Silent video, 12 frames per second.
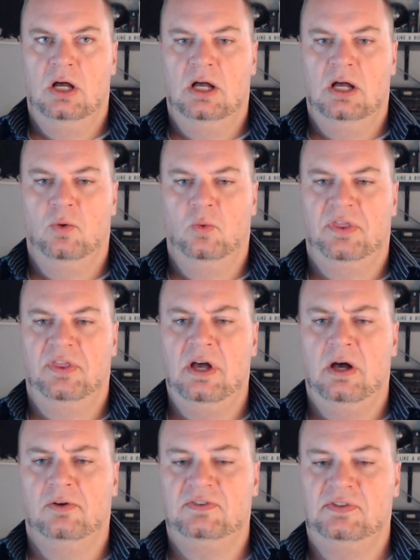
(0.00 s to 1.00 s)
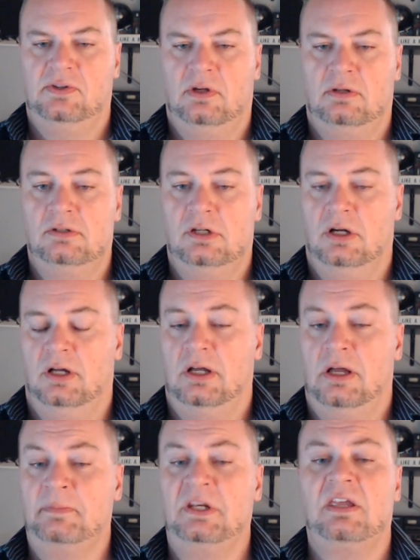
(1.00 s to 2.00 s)
without...
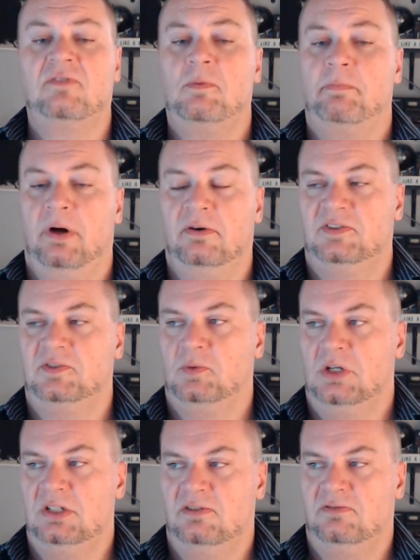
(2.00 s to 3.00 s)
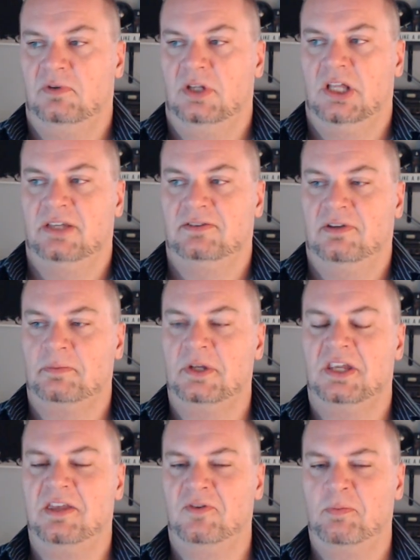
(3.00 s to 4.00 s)
I'm going to give a bonus one, I just realized. I'm going
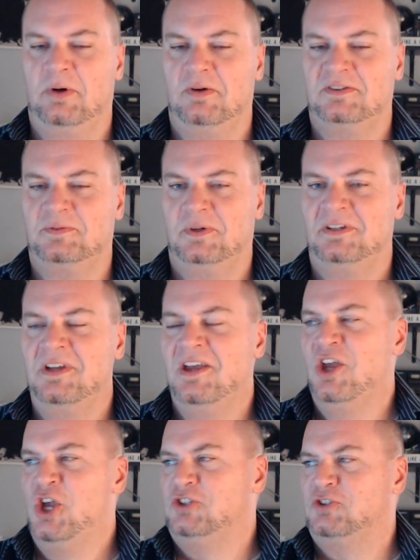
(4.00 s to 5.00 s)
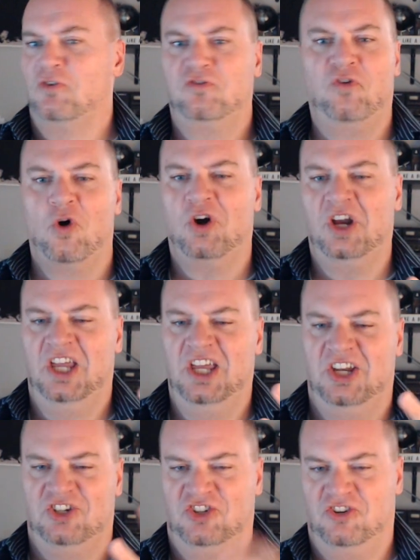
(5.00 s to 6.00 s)
to give a bonus one. So four
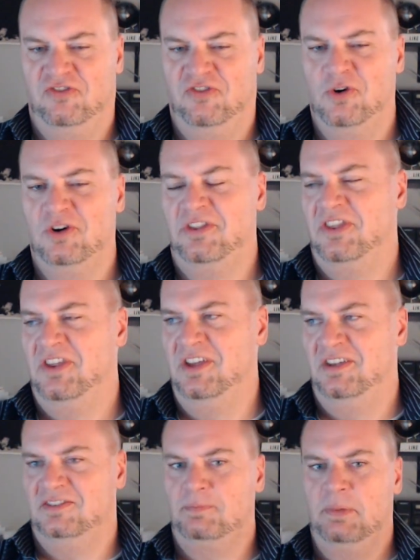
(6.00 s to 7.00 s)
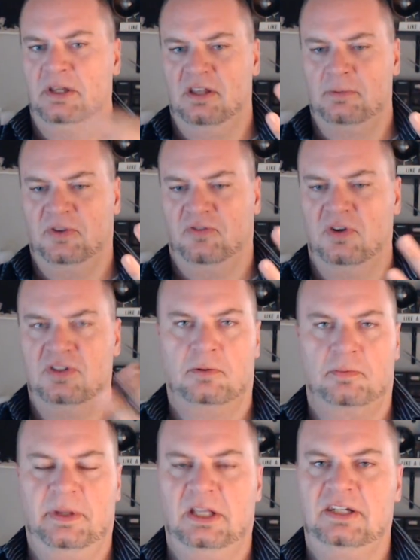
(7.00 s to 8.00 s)
things. But number three is their
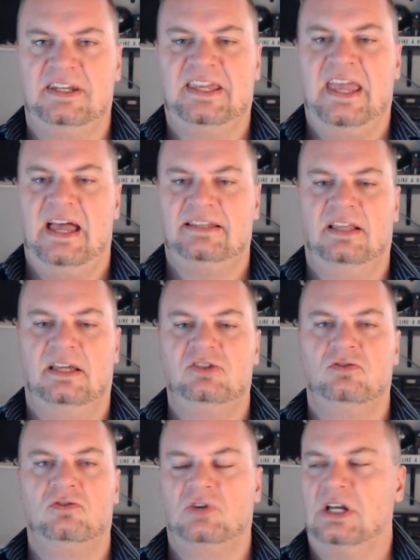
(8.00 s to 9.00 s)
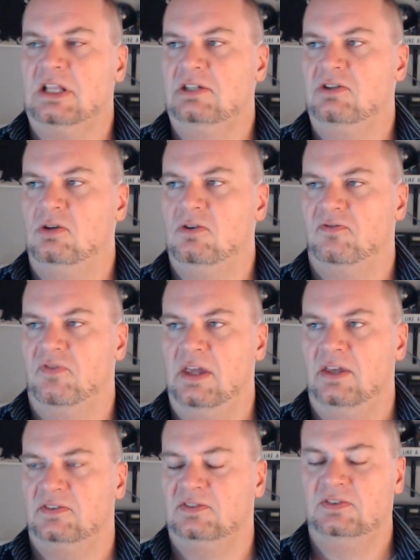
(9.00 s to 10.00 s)
ability to gaslight you directly to your
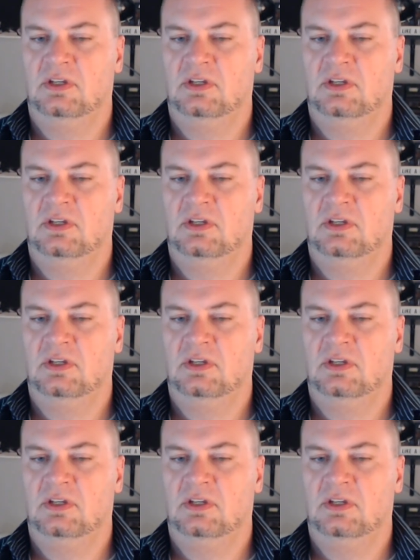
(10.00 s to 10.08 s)
face